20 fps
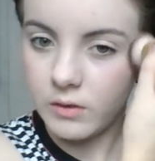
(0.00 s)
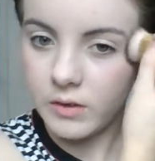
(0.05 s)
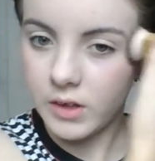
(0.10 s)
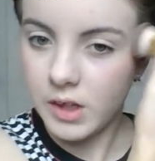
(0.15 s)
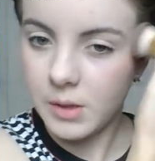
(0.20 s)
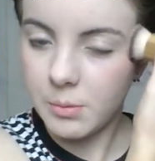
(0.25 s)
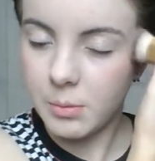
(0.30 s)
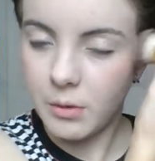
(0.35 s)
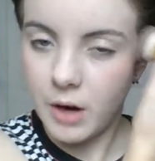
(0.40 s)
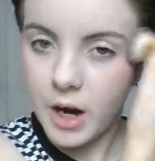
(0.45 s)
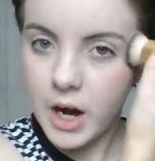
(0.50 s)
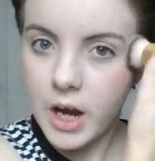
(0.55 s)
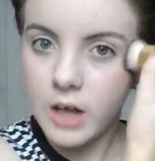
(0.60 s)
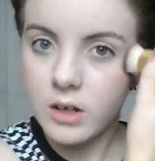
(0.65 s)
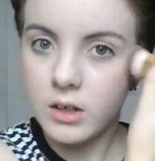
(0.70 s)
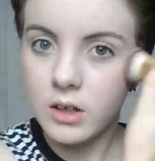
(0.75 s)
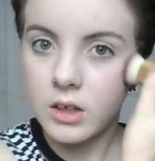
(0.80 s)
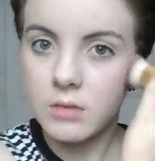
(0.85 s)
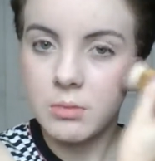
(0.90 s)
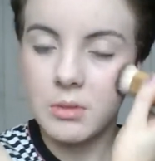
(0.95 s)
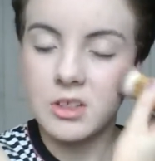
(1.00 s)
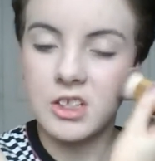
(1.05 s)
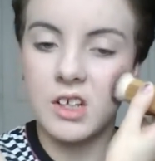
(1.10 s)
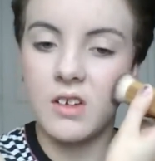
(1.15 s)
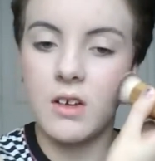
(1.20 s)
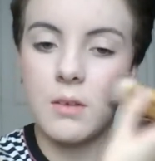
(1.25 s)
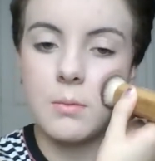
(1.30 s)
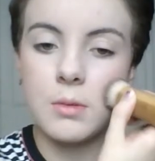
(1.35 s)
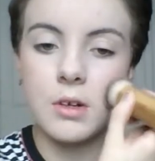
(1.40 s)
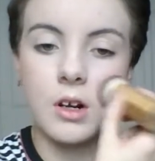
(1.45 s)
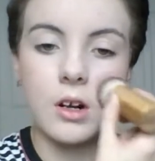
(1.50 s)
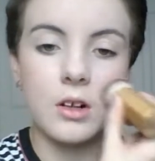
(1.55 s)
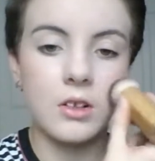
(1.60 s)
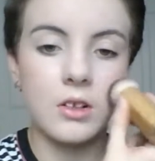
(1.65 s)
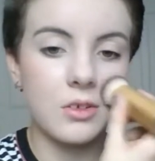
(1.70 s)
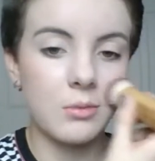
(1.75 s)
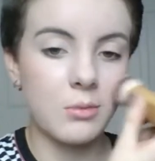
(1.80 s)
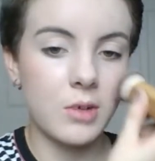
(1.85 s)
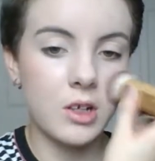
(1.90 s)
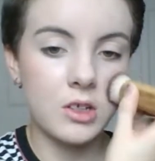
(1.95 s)
really bright, especially if you put
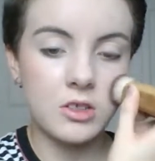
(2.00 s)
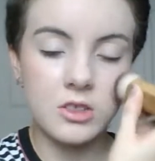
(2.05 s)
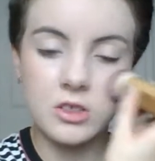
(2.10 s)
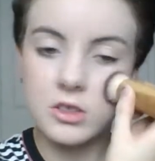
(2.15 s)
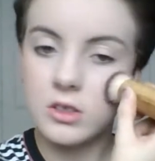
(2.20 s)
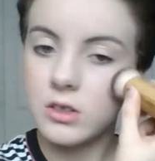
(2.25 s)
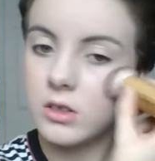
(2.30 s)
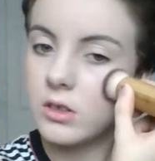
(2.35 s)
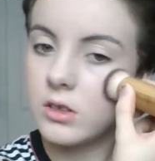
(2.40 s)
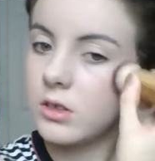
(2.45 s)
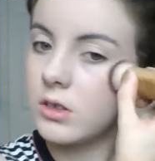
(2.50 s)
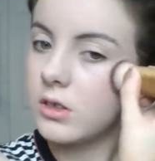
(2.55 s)
on too much.